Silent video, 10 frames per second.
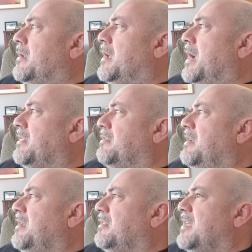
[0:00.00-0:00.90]
I
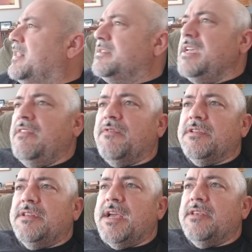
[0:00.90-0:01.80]
think that's it for
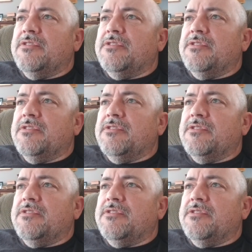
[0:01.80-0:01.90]
today.